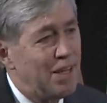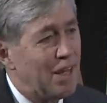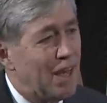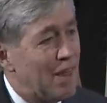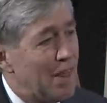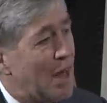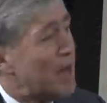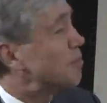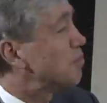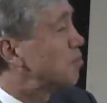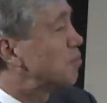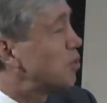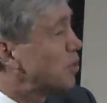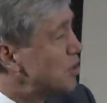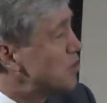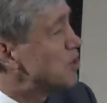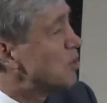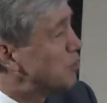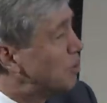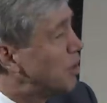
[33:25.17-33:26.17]
And that
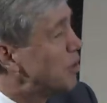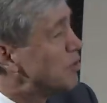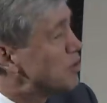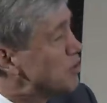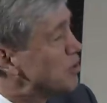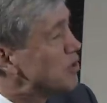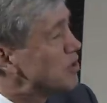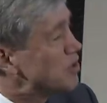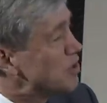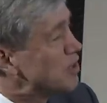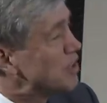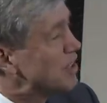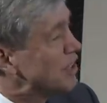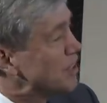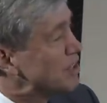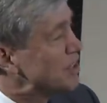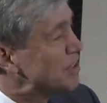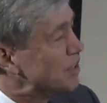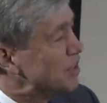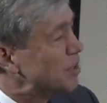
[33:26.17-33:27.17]
presupposes that
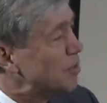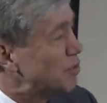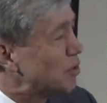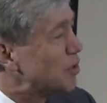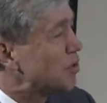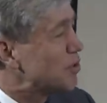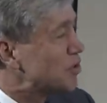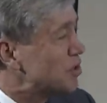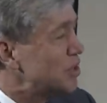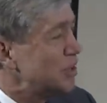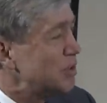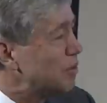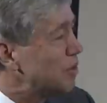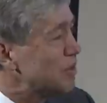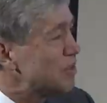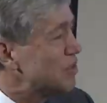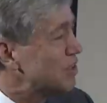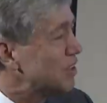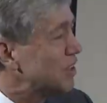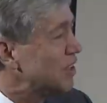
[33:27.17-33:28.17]
uh, we're
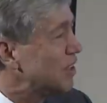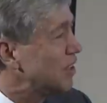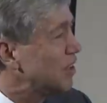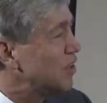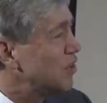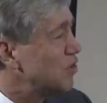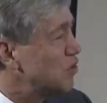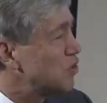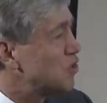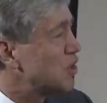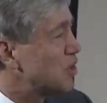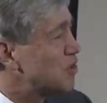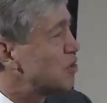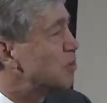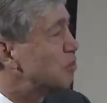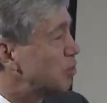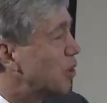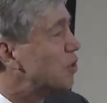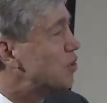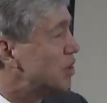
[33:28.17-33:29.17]
sequencing just
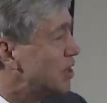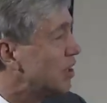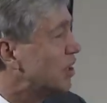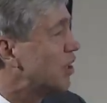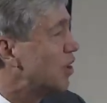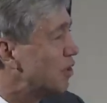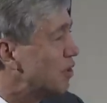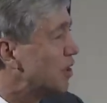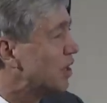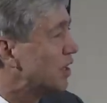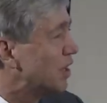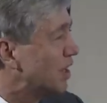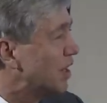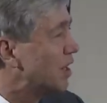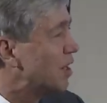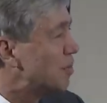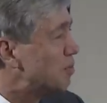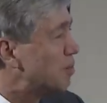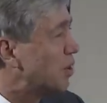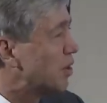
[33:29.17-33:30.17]
the protein coding
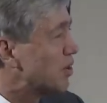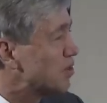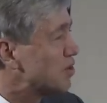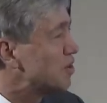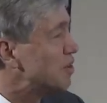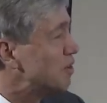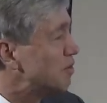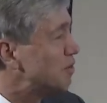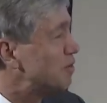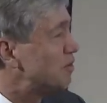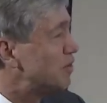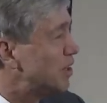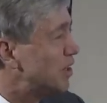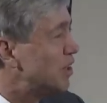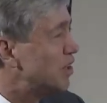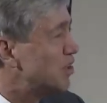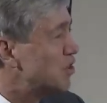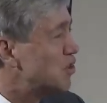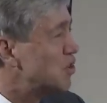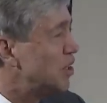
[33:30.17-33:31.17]
uh, parts of
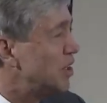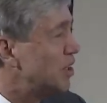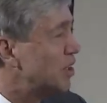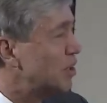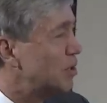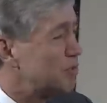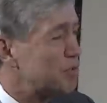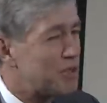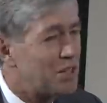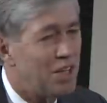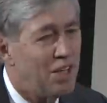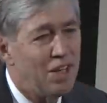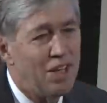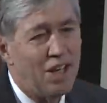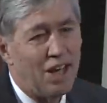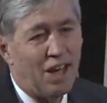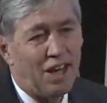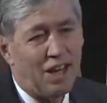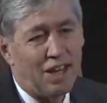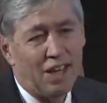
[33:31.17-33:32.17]
uh, genomes.
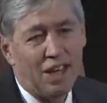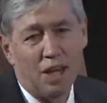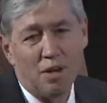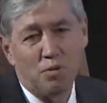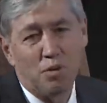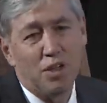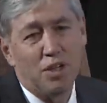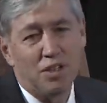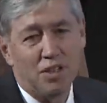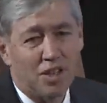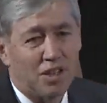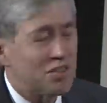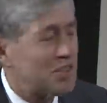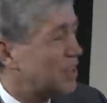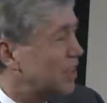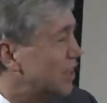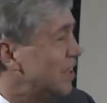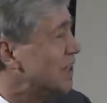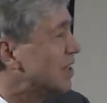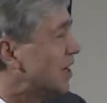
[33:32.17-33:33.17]
Uh, and we, as
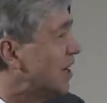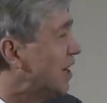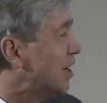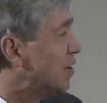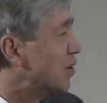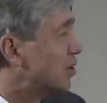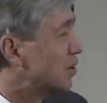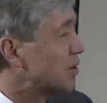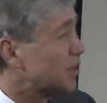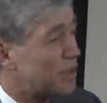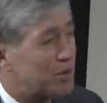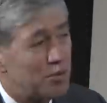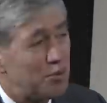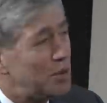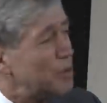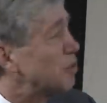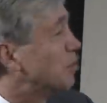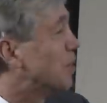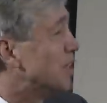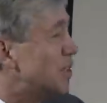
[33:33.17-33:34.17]
I indicated earlier,
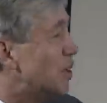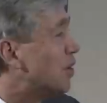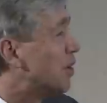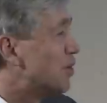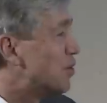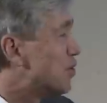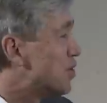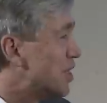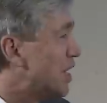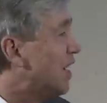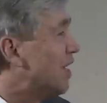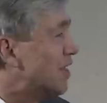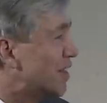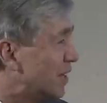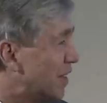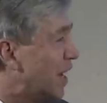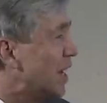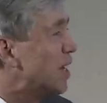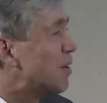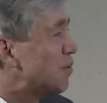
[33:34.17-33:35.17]
we really don't understand the
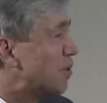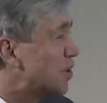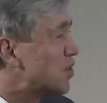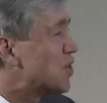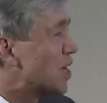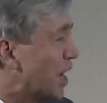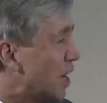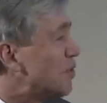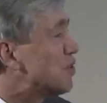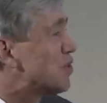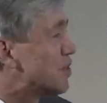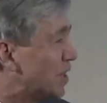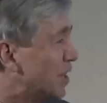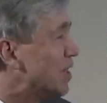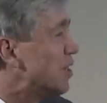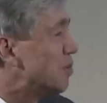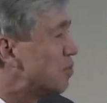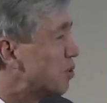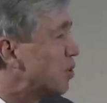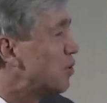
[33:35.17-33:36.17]
language
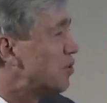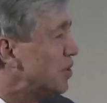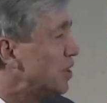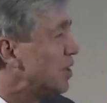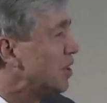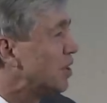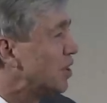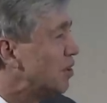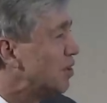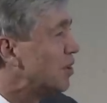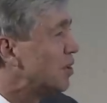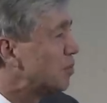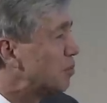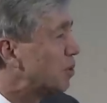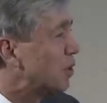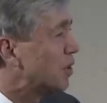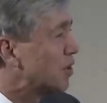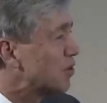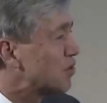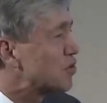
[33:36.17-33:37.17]
outside the protein coding
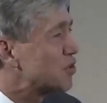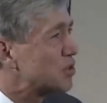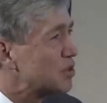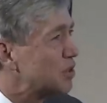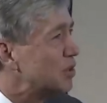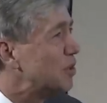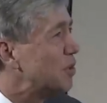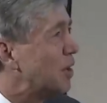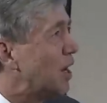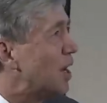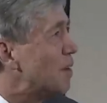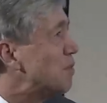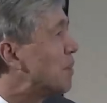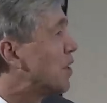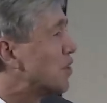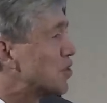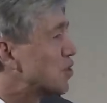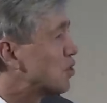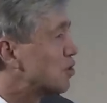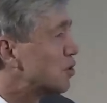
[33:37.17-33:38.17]
parts, so I'm
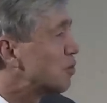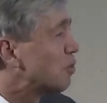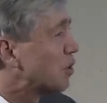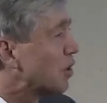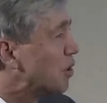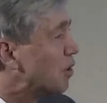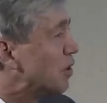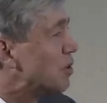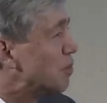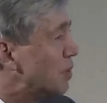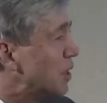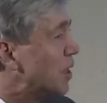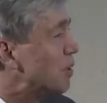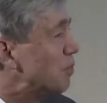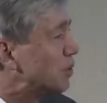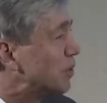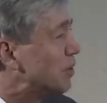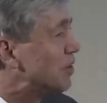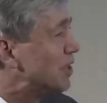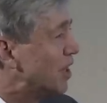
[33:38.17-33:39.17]
not sure we're going to be
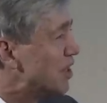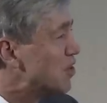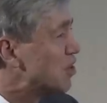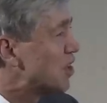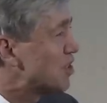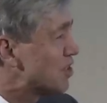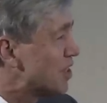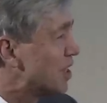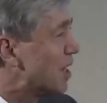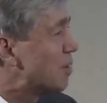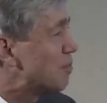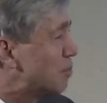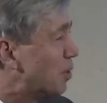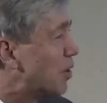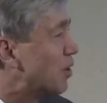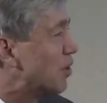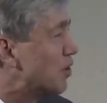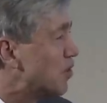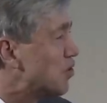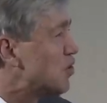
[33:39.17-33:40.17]
able to digest that
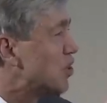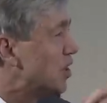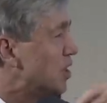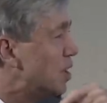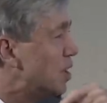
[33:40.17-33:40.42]
part Nor do we